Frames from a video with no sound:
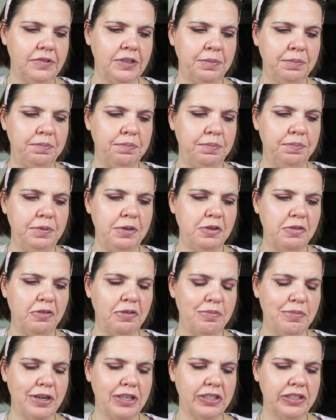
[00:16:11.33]
the beautiful
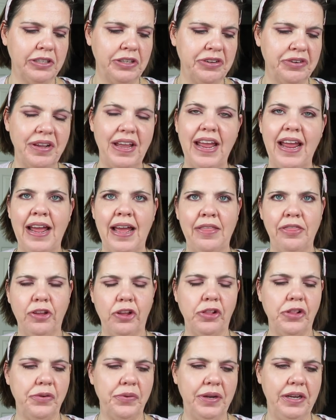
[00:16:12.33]
in Barcelona and the
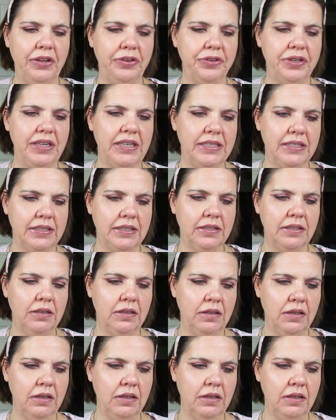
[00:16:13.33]
glowing in Greece.